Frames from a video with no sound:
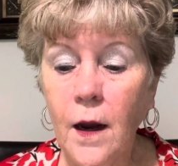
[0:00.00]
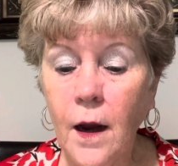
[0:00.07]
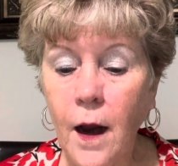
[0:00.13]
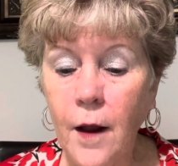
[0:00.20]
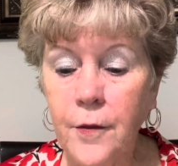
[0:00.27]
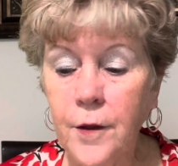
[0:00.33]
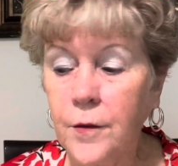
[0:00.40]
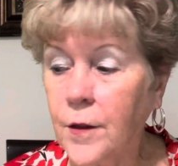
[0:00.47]

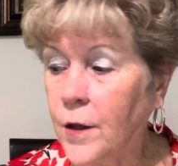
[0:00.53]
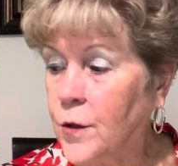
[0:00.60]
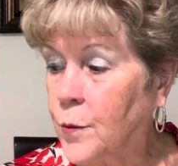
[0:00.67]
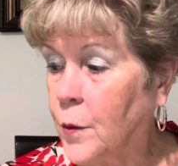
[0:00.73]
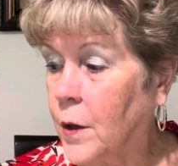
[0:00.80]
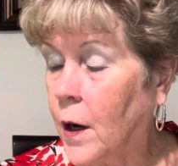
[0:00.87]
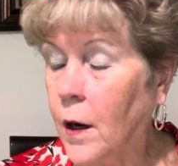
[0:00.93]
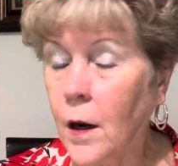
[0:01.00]
I think that's
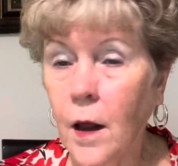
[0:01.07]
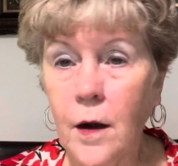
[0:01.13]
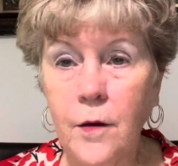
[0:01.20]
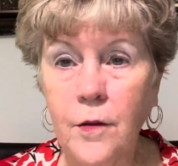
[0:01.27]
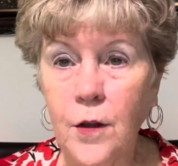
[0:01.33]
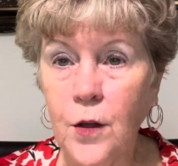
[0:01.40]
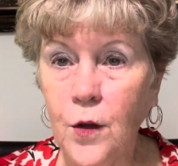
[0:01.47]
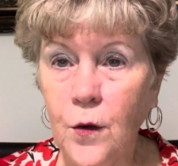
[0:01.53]
what a lot of
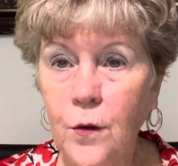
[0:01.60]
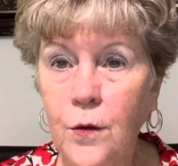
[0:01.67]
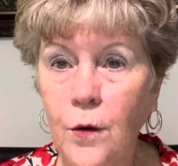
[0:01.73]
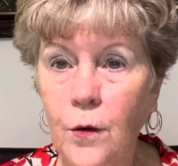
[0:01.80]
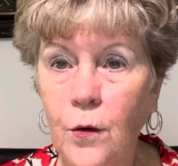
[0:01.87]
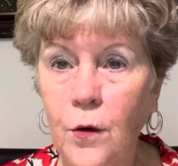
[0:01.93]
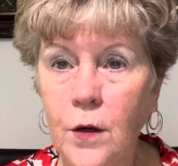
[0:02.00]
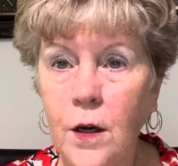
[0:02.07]
the youth
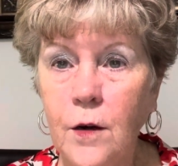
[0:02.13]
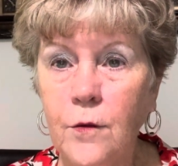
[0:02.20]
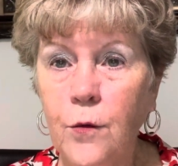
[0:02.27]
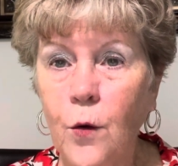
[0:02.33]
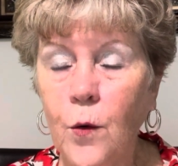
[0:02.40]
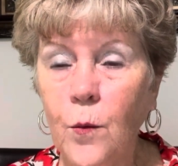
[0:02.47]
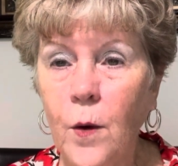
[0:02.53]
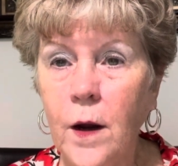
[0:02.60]
are looking
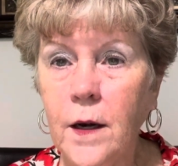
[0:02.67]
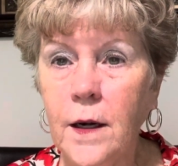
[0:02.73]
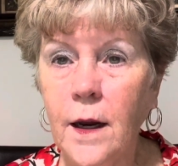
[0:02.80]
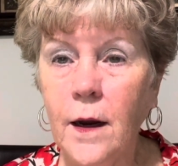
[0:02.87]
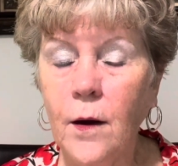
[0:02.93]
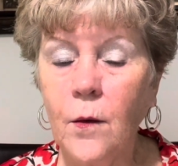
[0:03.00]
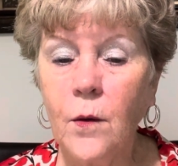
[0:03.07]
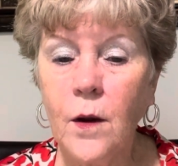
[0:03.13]
for right
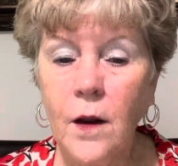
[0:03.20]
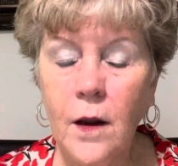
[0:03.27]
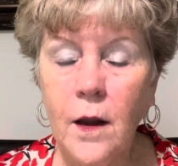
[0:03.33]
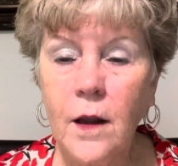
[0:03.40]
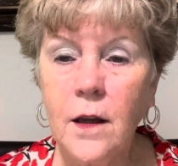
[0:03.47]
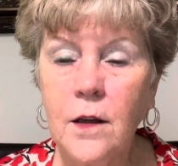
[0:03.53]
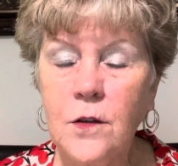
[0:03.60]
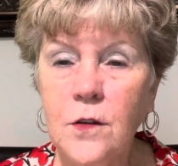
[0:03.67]
now,
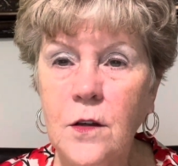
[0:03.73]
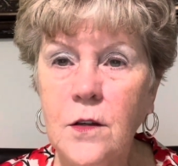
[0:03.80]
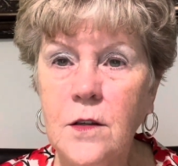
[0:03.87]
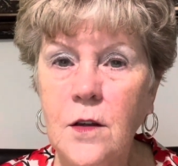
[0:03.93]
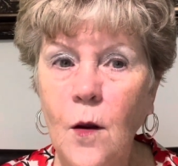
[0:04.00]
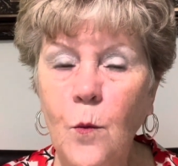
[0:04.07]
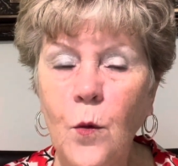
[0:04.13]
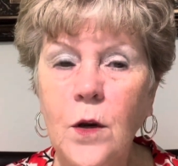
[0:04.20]
is just
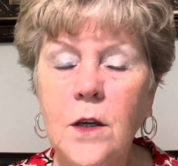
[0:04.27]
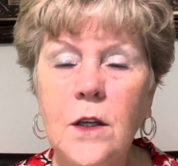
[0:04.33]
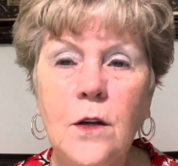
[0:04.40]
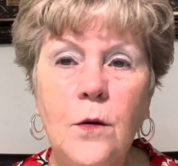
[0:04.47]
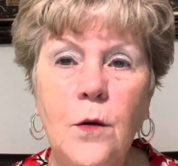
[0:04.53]
someone to